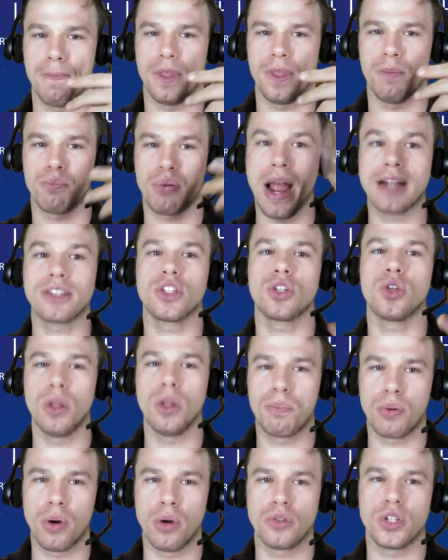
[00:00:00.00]
Practical
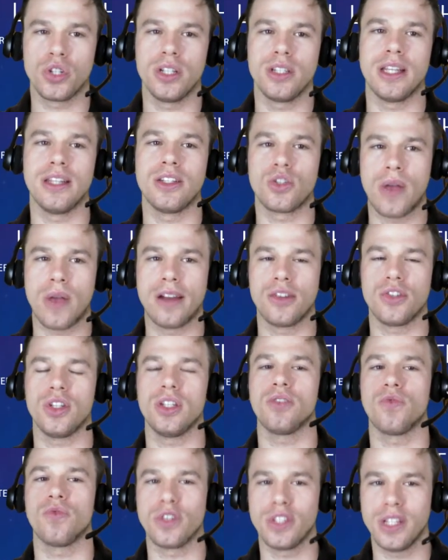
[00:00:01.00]
Approaches and Strategies
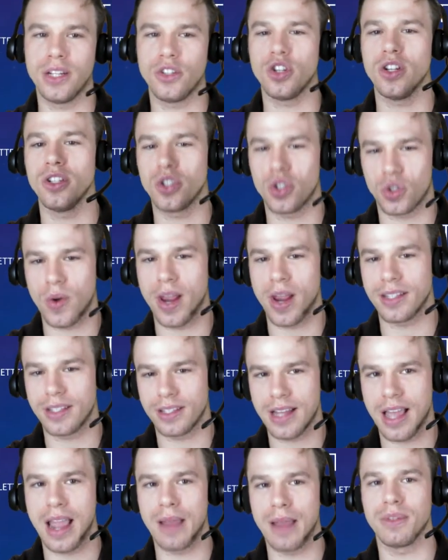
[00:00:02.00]
for Teaching
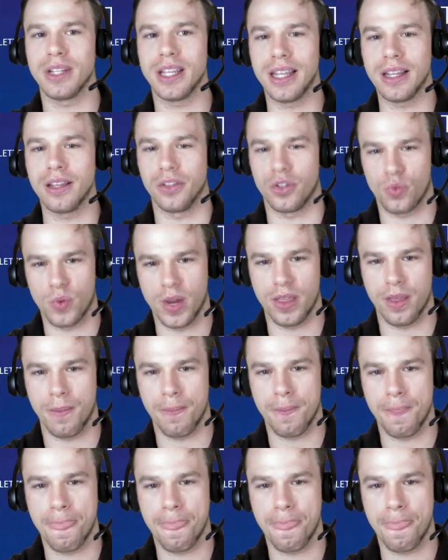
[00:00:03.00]
Stress-Timed English Rhythm.